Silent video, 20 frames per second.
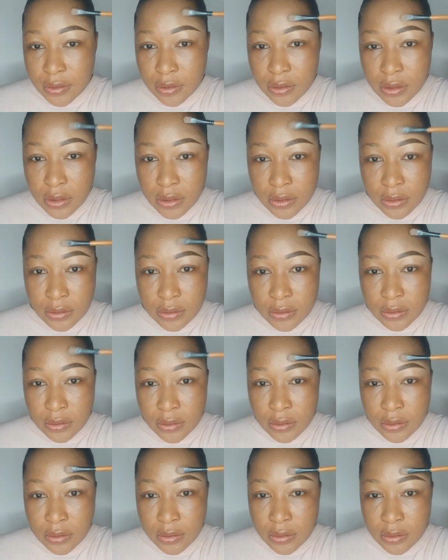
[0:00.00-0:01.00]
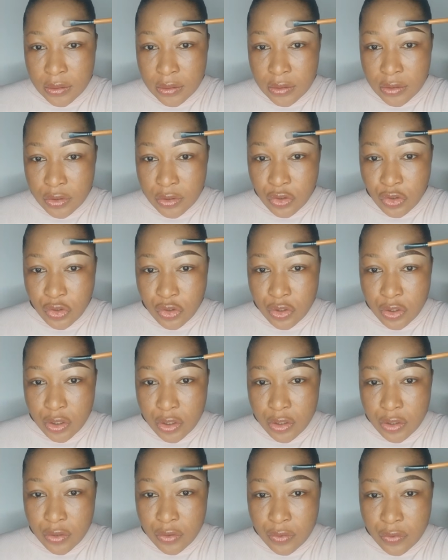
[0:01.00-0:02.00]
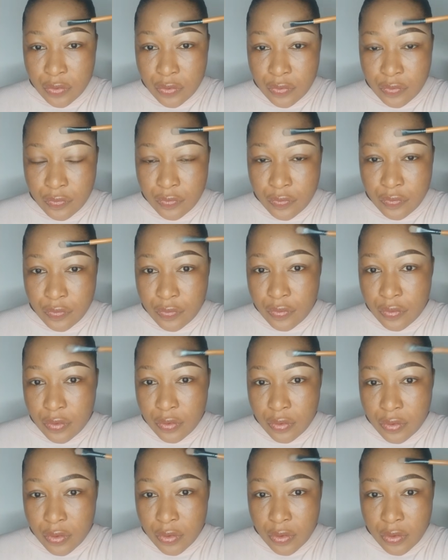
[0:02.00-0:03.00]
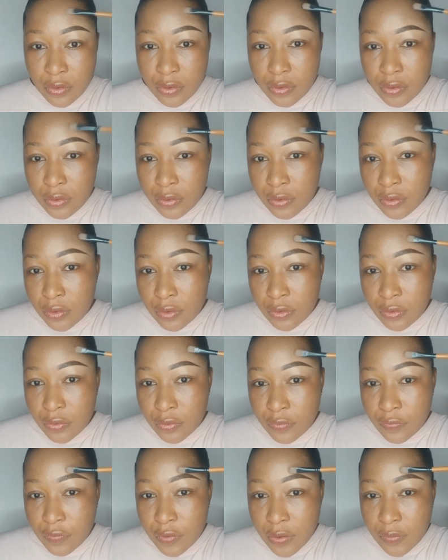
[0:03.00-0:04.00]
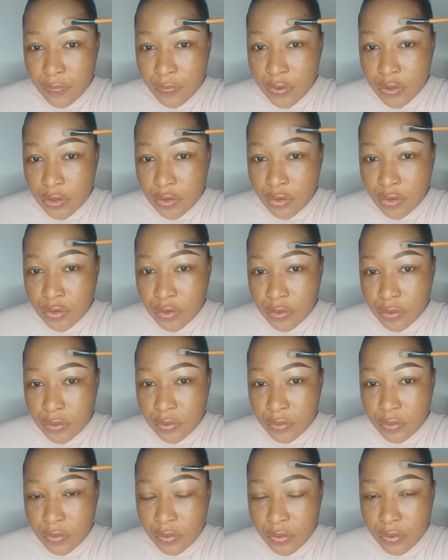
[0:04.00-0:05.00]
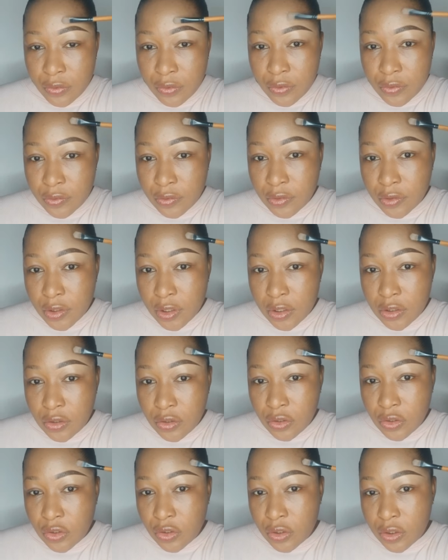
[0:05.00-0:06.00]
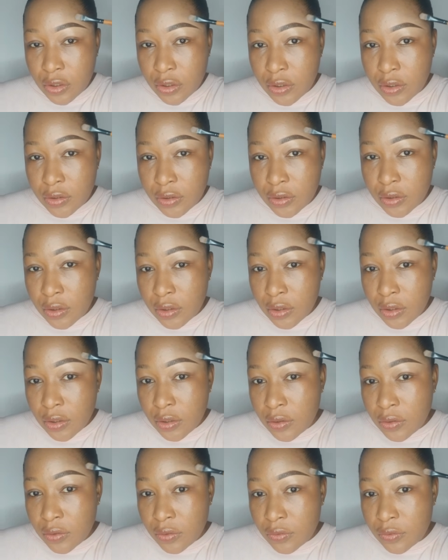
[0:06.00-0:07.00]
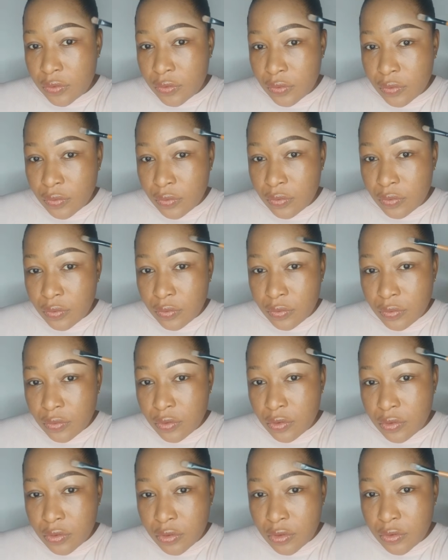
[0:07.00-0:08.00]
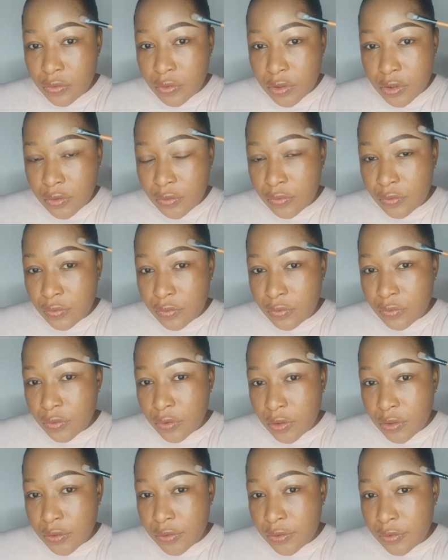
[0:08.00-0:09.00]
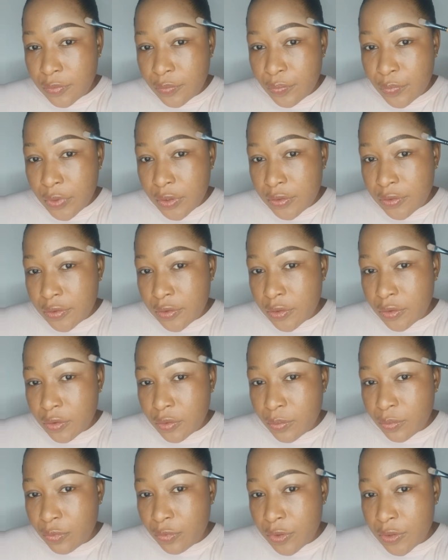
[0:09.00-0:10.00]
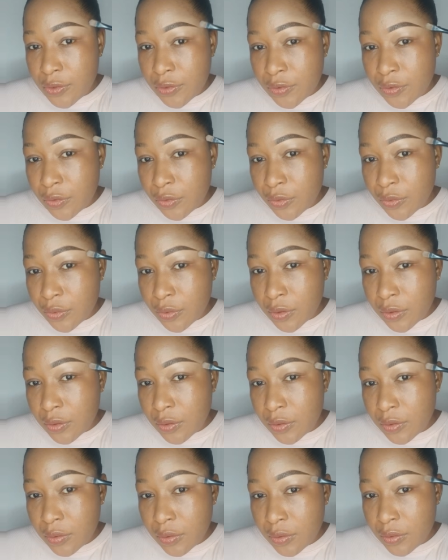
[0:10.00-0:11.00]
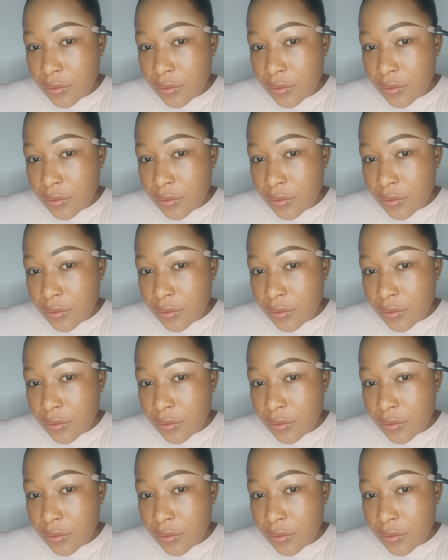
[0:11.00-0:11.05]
than the shade of your foundation or your skin shade. So all you need to do is mix it up with your